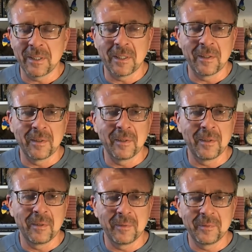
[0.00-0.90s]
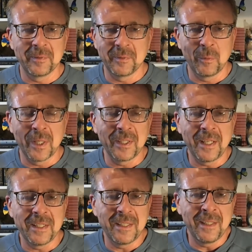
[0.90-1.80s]
a 1
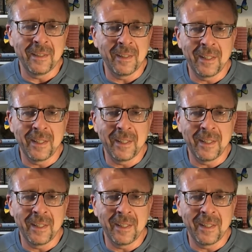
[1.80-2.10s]
day deal.